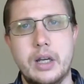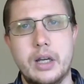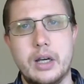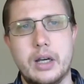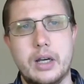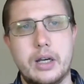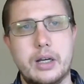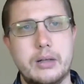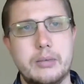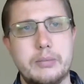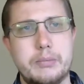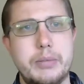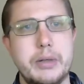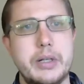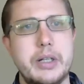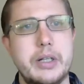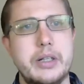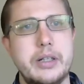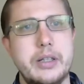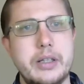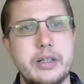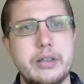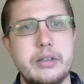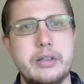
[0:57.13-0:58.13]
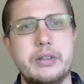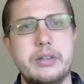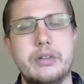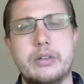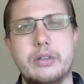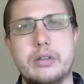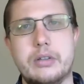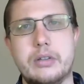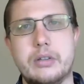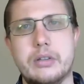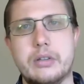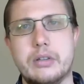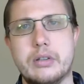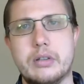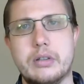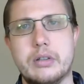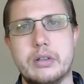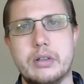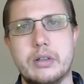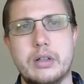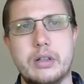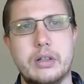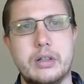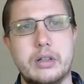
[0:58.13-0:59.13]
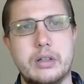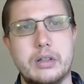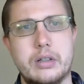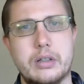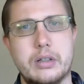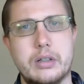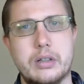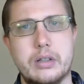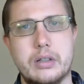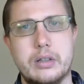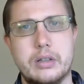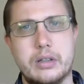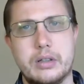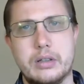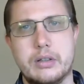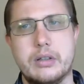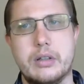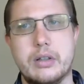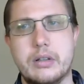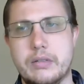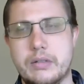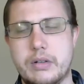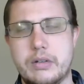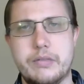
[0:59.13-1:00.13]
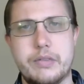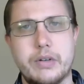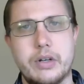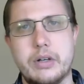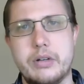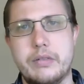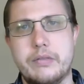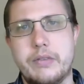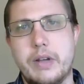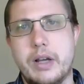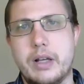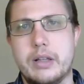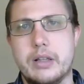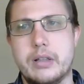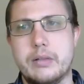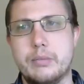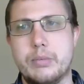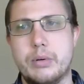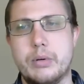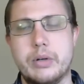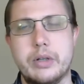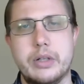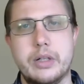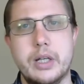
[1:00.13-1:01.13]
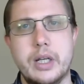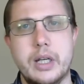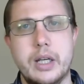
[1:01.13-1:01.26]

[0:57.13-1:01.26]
uh, but it is uh, a, a, very valid point.